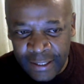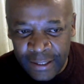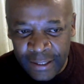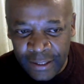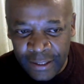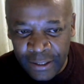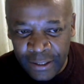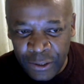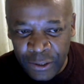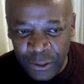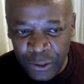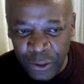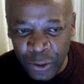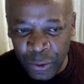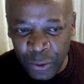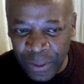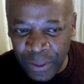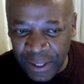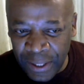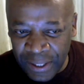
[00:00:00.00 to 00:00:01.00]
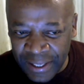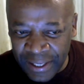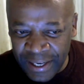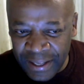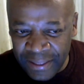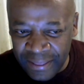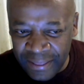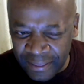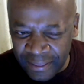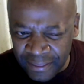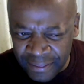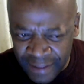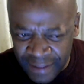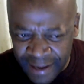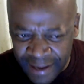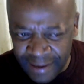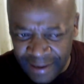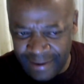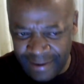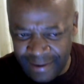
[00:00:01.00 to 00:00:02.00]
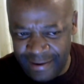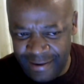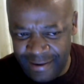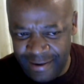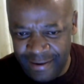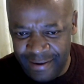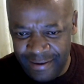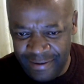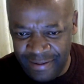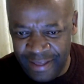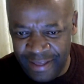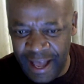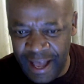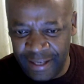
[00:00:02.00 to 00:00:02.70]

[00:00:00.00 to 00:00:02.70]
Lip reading: do we really think that